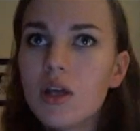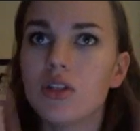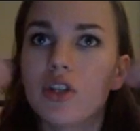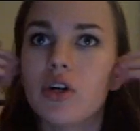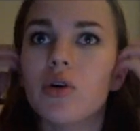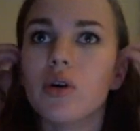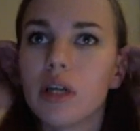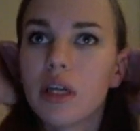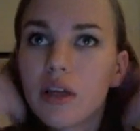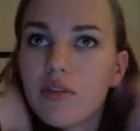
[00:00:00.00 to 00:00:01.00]
So
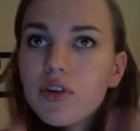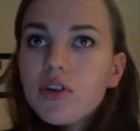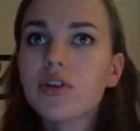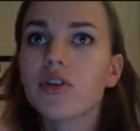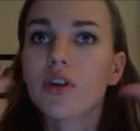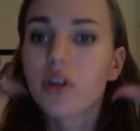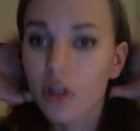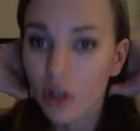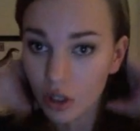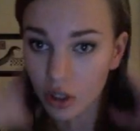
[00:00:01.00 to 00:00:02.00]
if you're
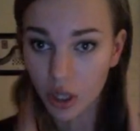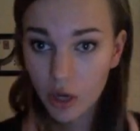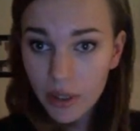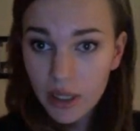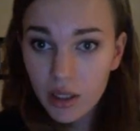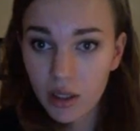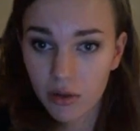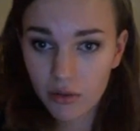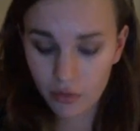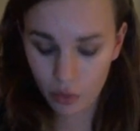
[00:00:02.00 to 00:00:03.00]
going
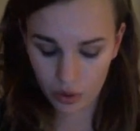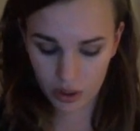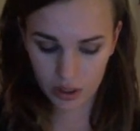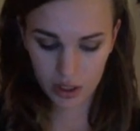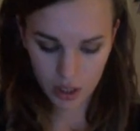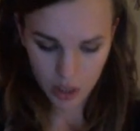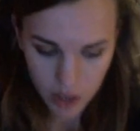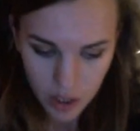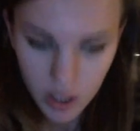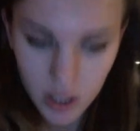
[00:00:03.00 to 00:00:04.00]
for
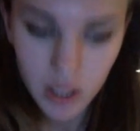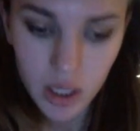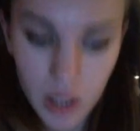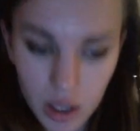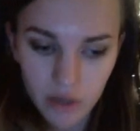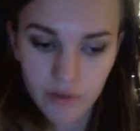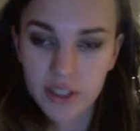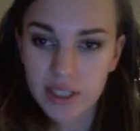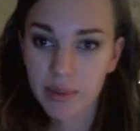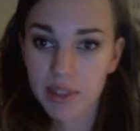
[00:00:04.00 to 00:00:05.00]
the
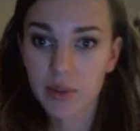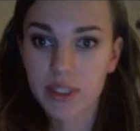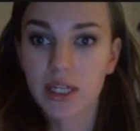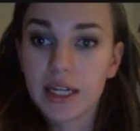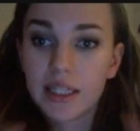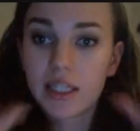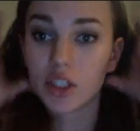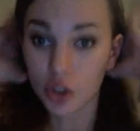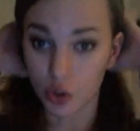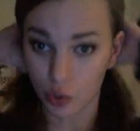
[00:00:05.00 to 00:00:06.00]
first time, it's always a good idea
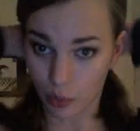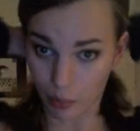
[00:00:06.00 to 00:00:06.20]
to